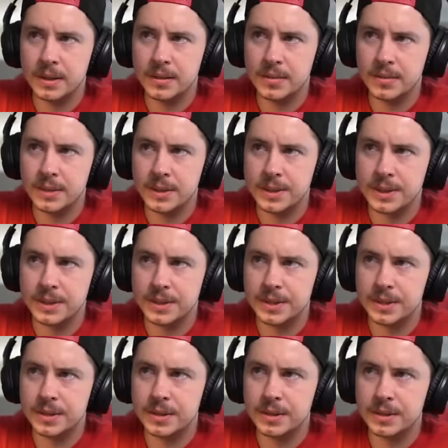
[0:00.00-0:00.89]
What is
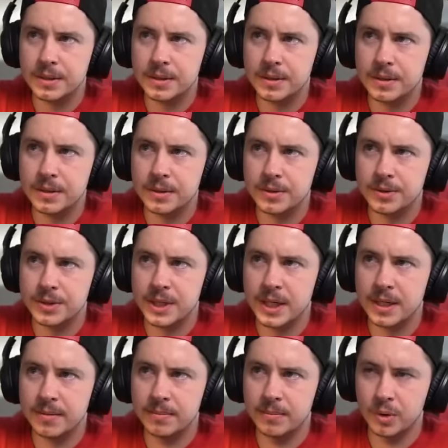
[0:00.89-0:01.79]
this? There's
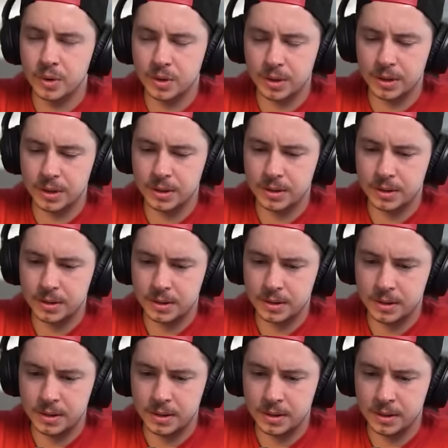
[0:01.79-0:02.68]
not more
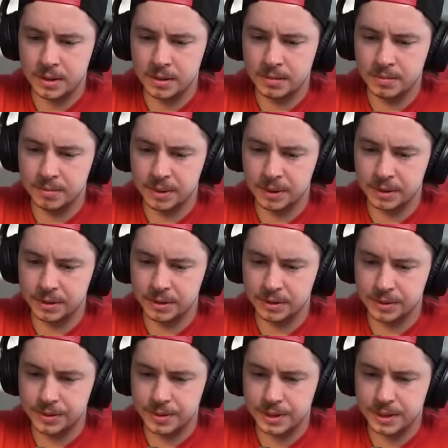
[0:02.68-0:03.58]

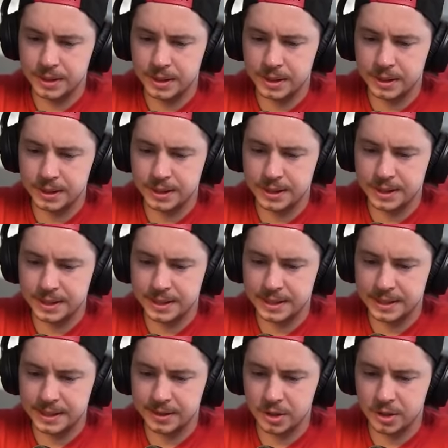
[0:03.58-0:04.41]
balloons in the CC.